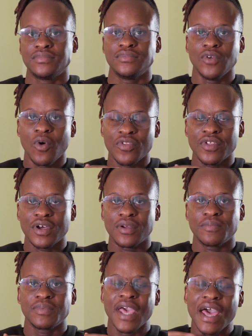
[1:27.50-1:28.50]
or the
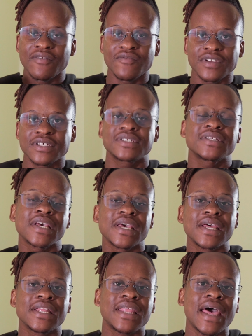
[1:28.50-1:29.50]
canvas
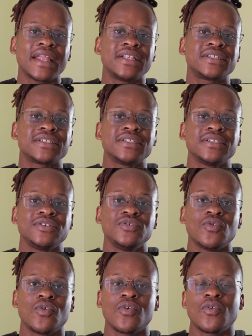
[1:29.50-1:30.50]
that
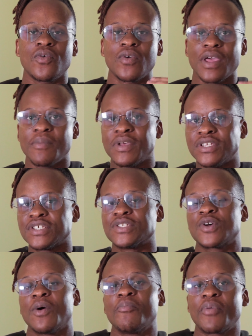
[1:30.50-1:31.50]
your image is
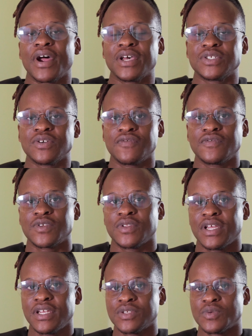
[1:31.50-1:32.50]
comprised of. So
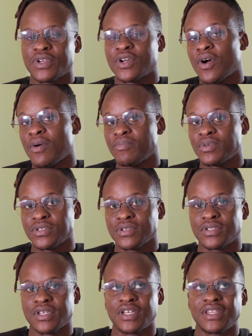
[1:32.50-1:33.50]
that is what a
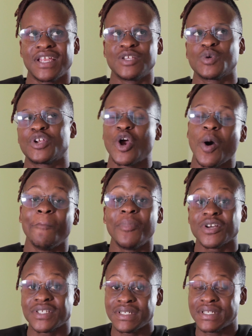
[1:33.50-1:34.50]

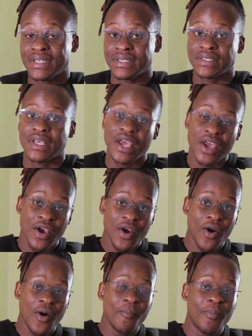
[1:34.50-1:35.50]
composite is.
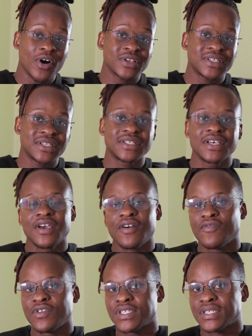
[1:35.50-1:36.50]
Composite
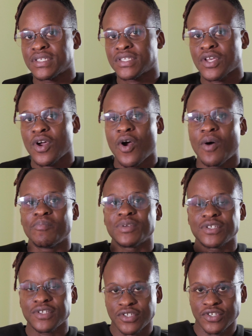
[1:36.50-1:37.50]
versus
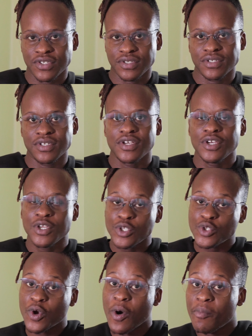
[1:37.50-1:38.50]
composition.
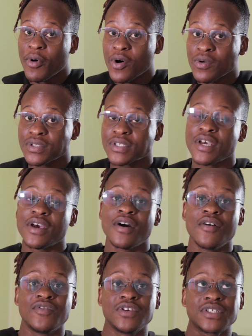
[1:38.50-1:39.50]
To compose
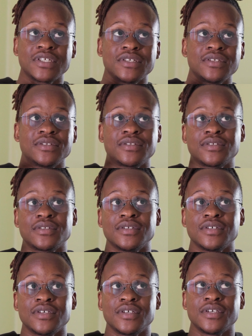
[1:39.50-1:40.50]
versus
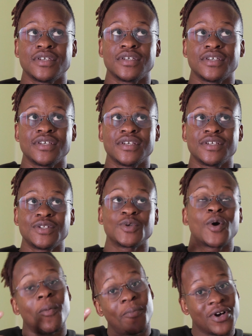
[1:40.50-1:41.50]
to
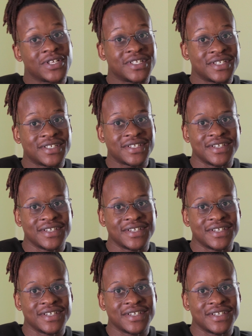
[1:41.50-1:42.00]
composite.